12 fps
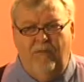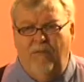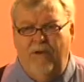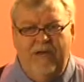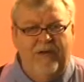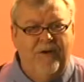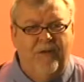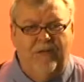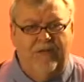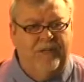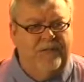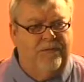we didn't know
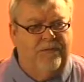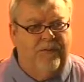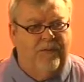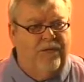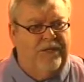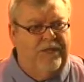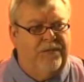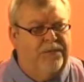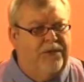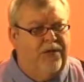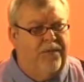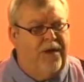what this
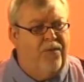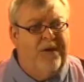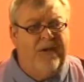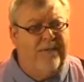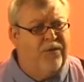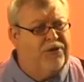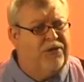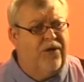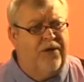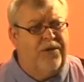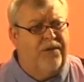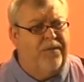was all about. We never
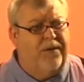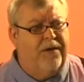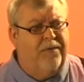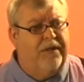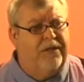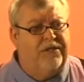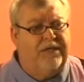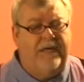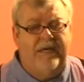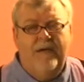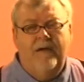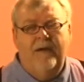saw you up there, because
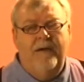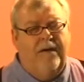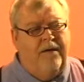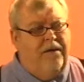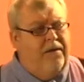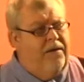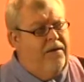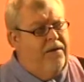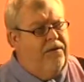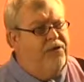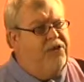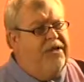see,
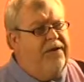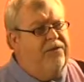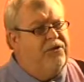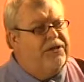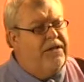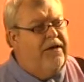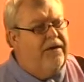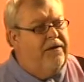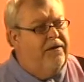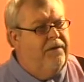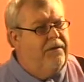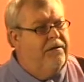she never
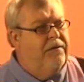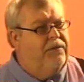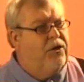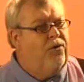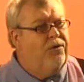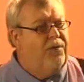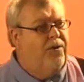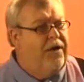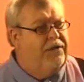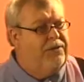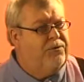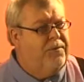told them why
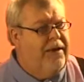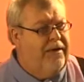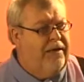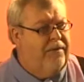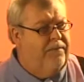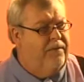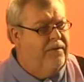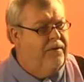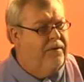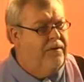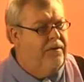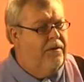she was mad at them,
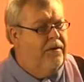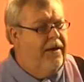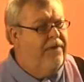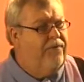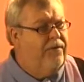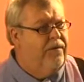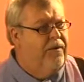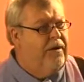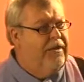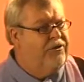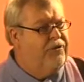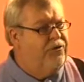ever.
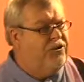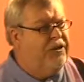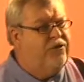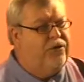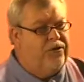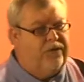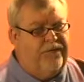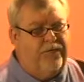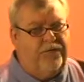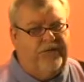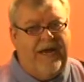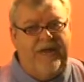And so she took the
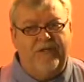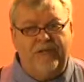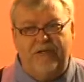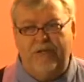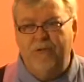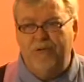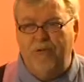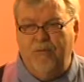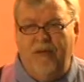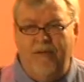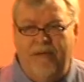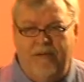first action. She was the
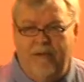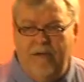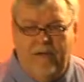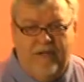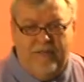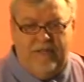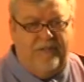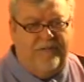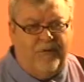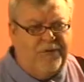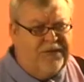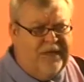one that did the
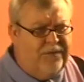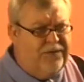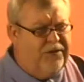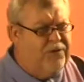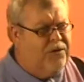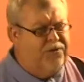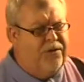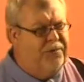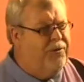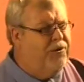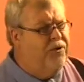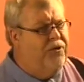first thing with the syrup
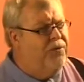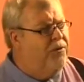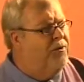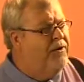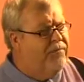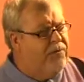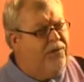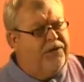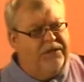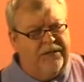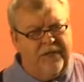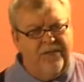or the glue or whatever it was
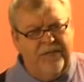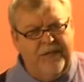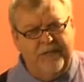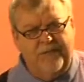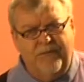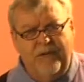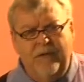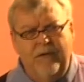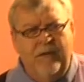that they were messing with.